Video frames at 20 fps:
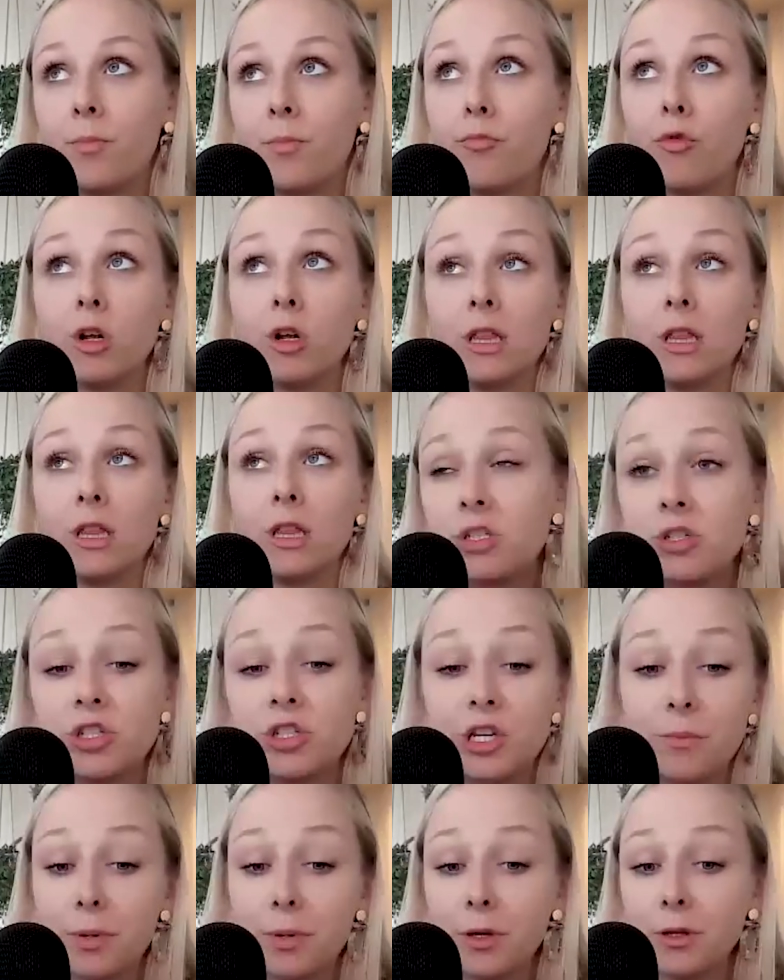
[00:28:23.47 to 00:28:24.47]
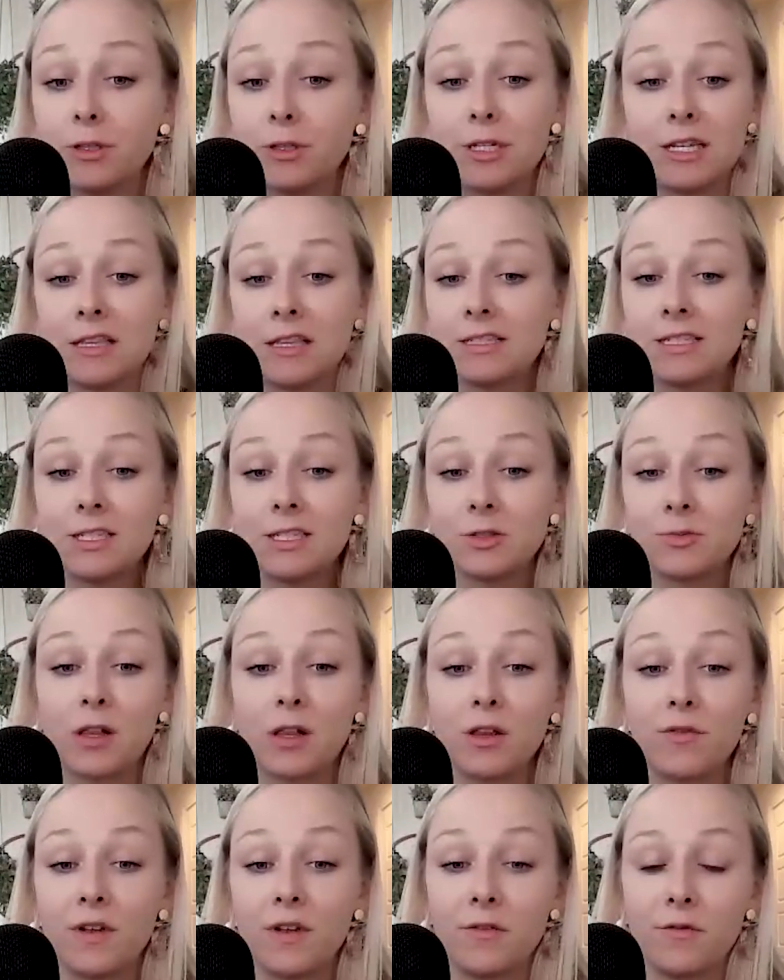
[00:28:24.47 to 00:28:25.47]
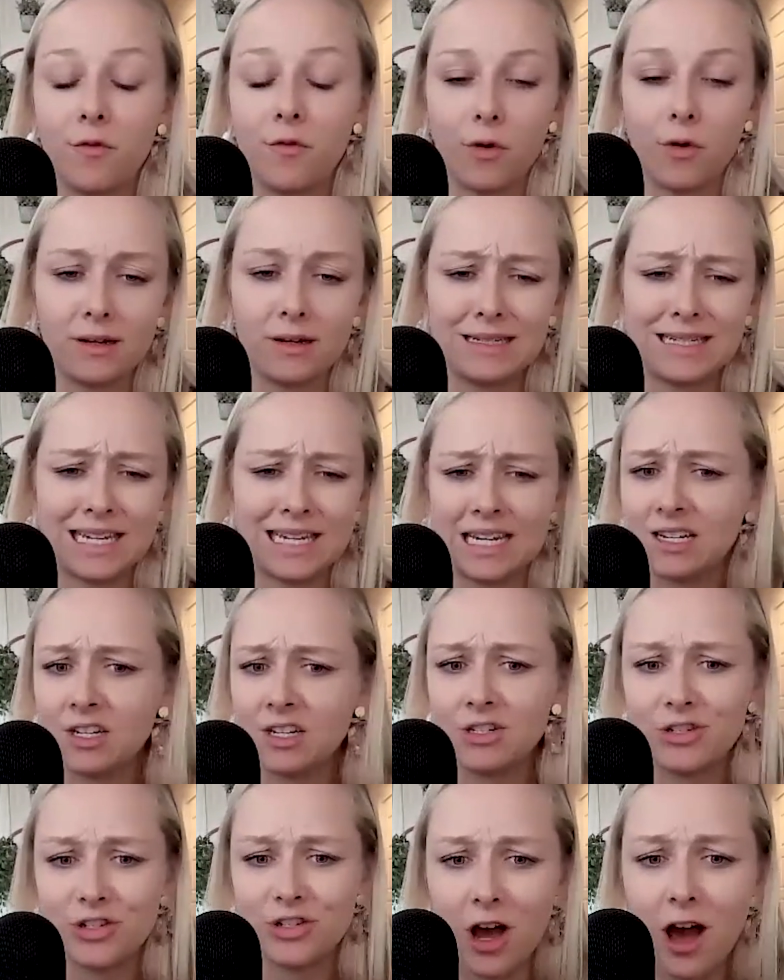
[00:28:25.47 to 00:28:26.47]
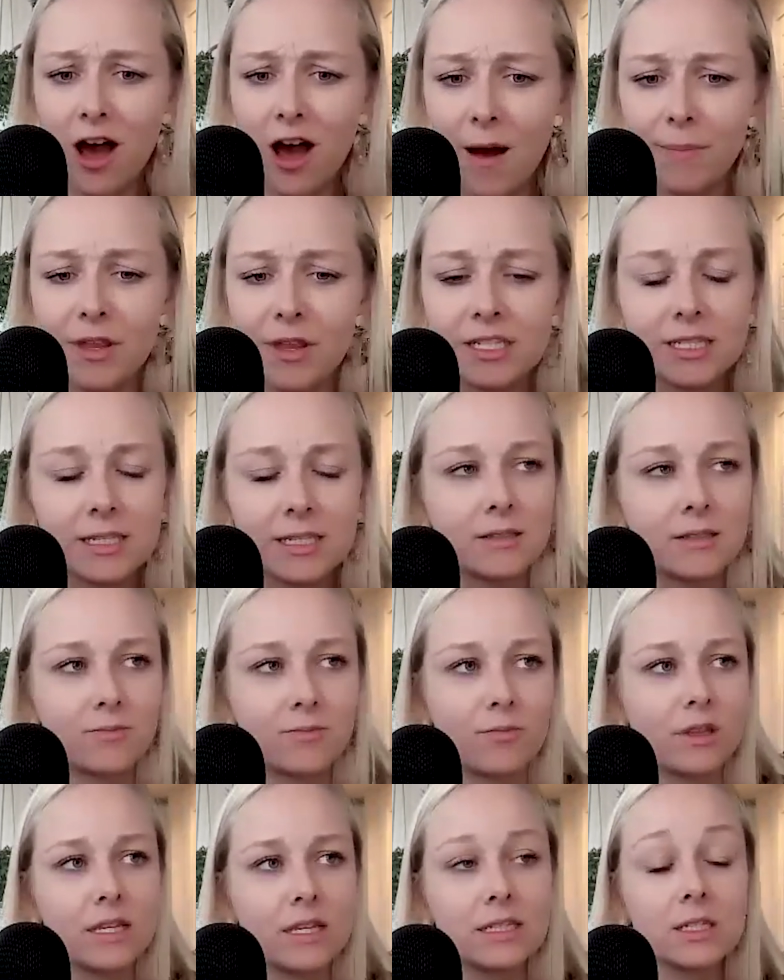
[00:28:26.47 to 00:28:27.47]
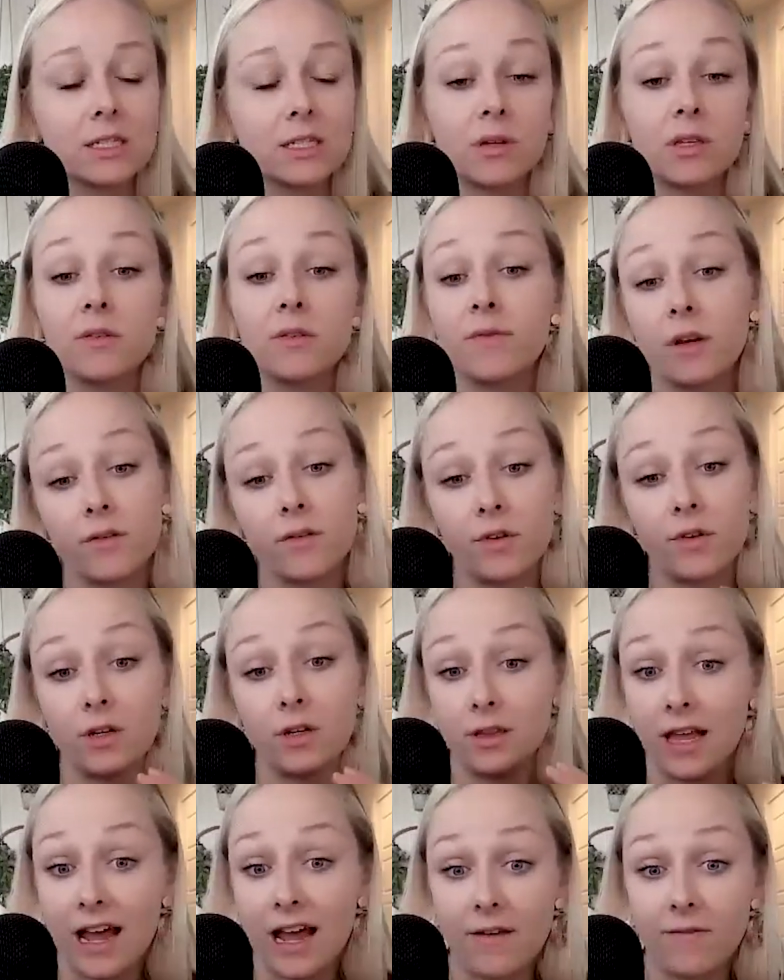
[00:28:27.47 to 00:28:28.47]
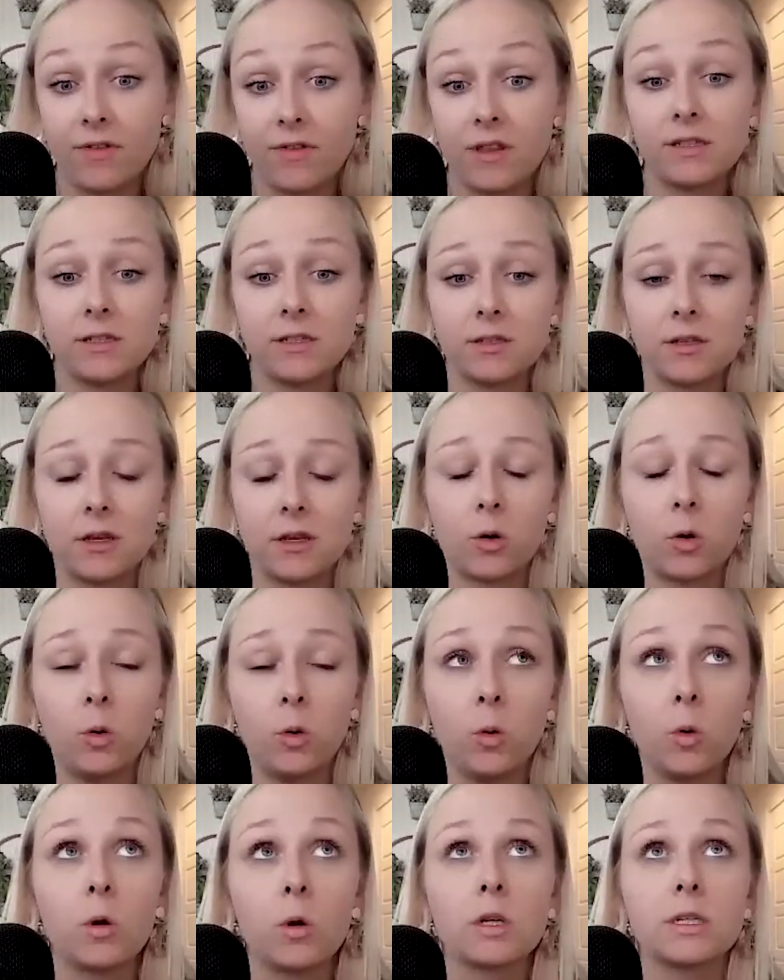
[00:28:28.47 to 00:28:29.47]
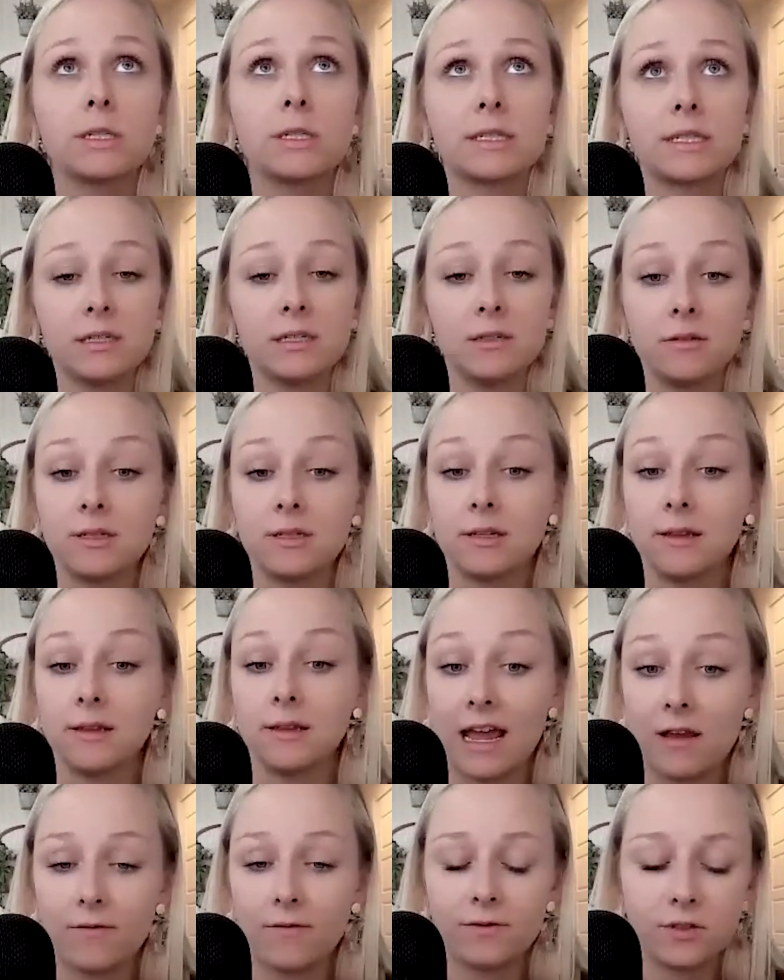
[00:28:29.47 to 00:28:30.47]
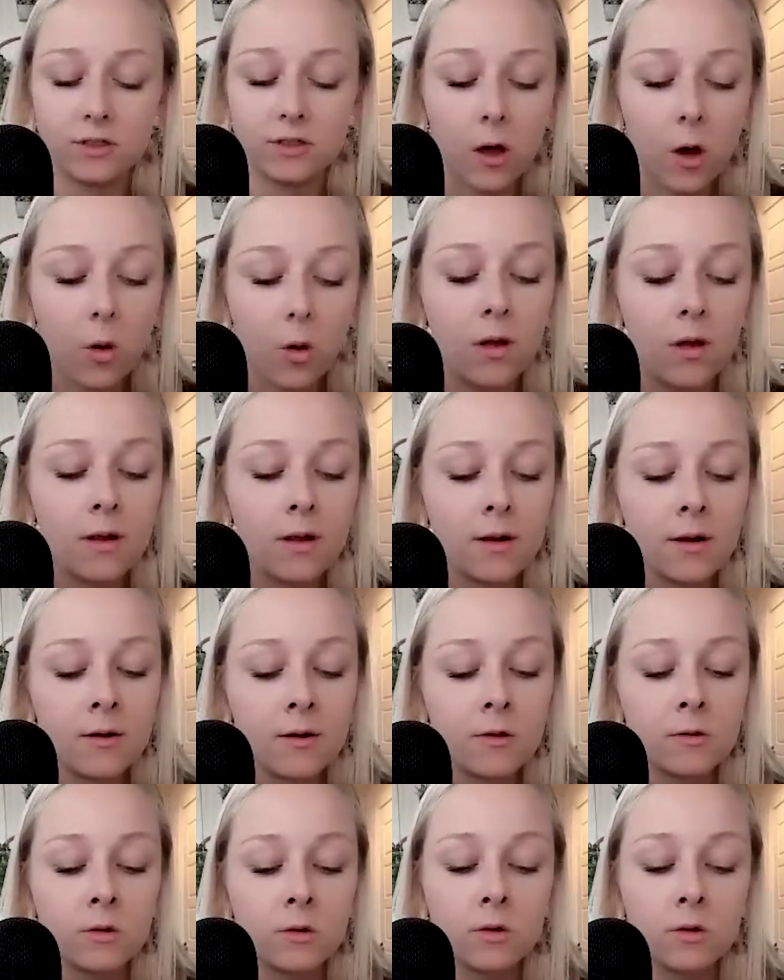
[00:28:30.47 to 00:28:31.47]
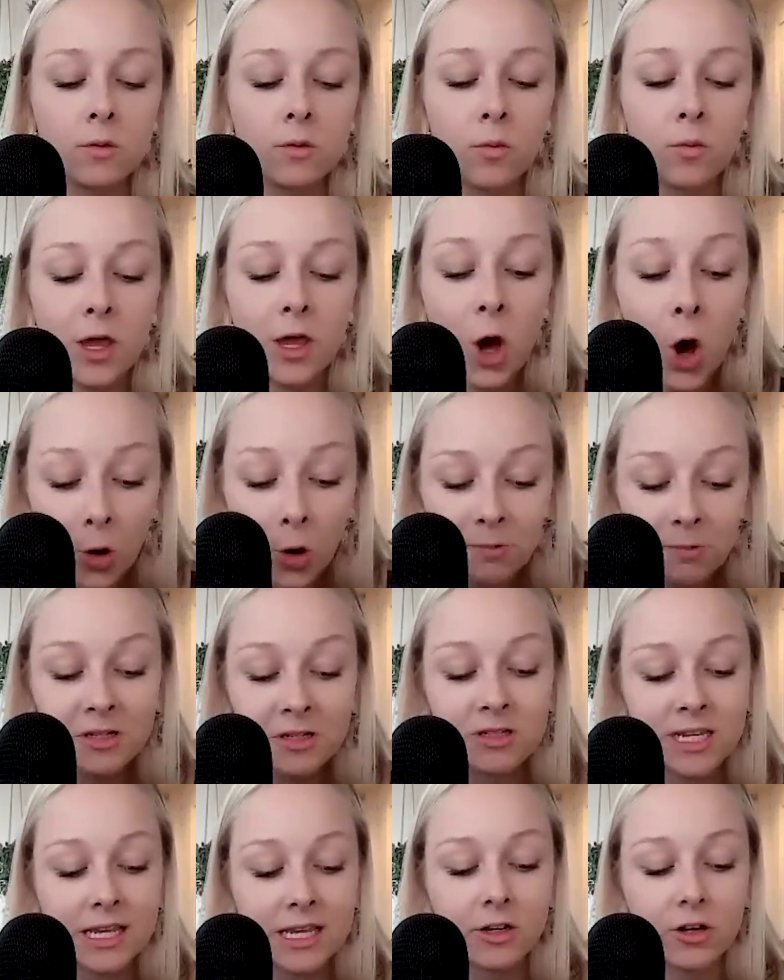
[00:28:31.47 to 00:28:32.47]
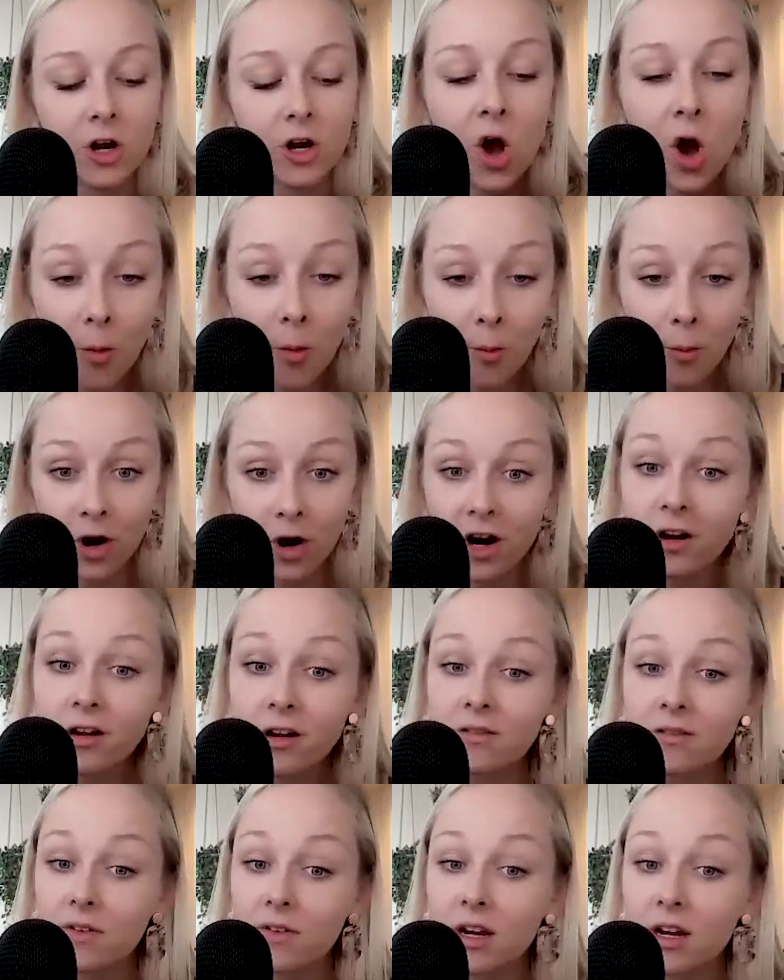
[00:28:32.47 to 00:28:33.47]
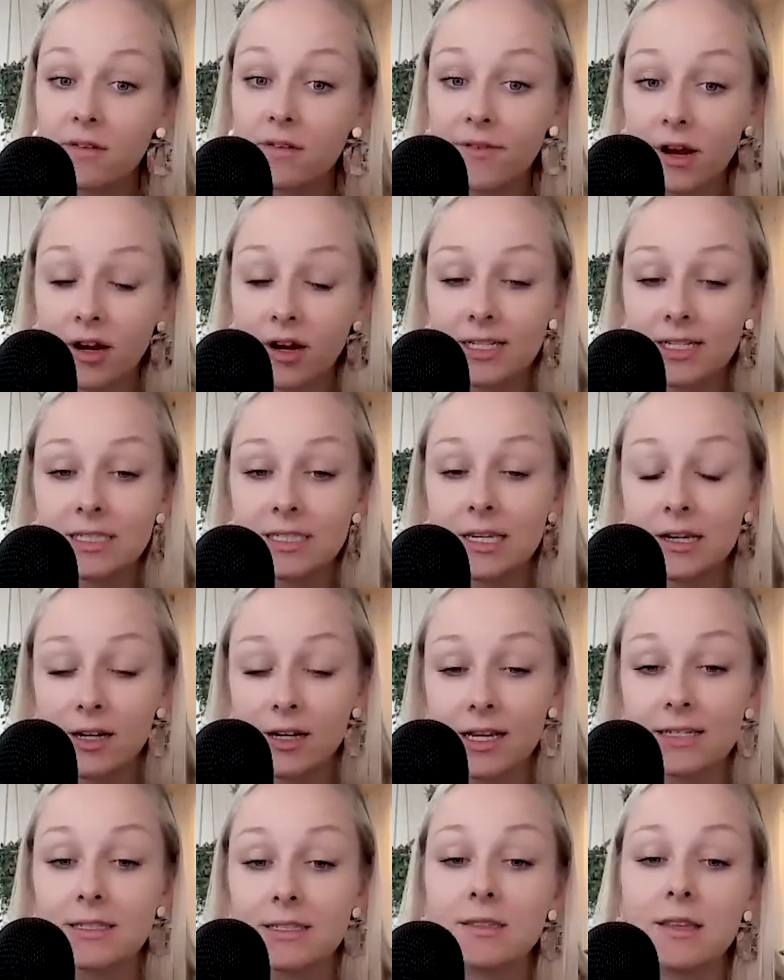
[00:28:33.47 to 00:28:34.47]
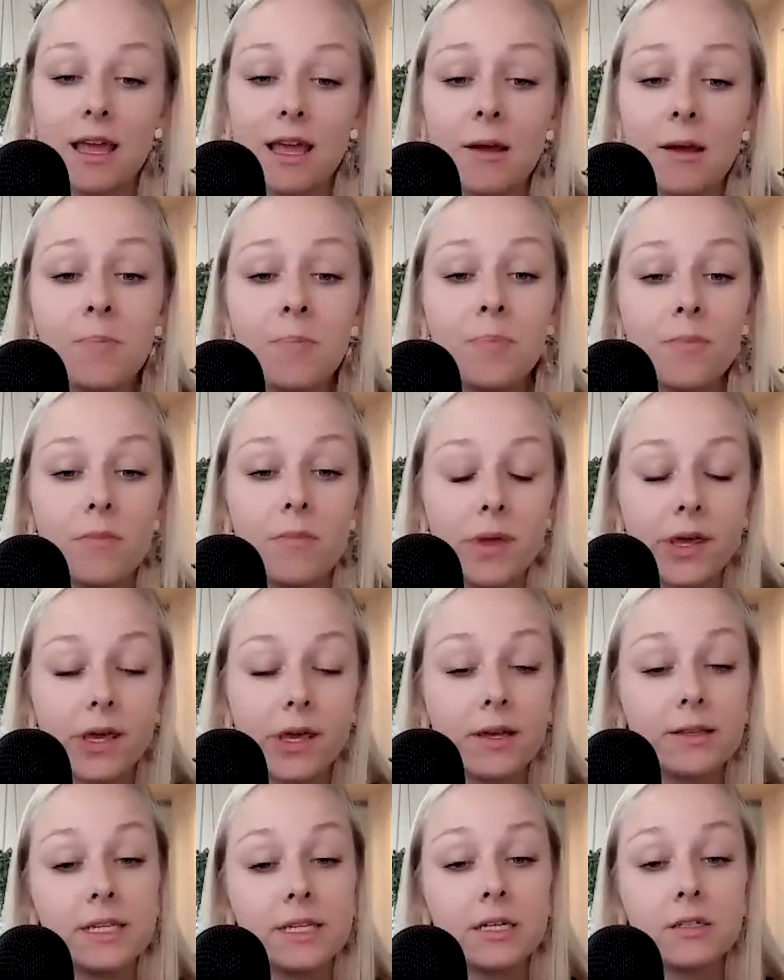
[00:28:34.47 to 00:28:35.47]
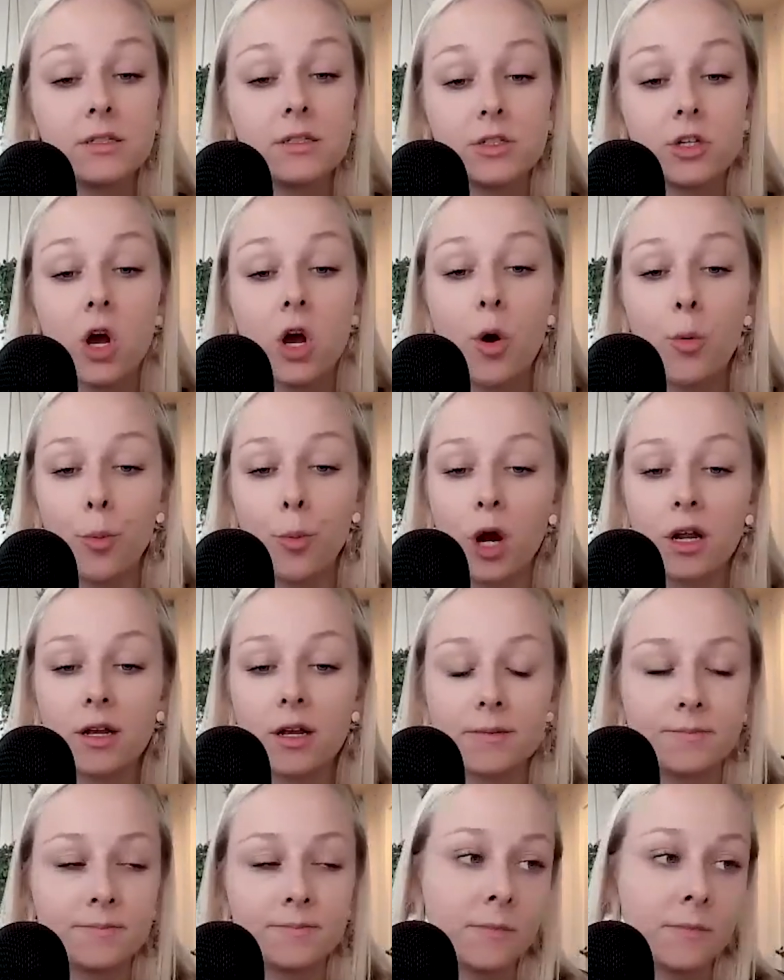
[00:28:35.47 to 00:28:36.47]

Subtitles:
relationship building. This is relevant for getting a job. This is relevant for life. This is a core skill to life. So we hope you take your homework very, very seriously, because here's your homework.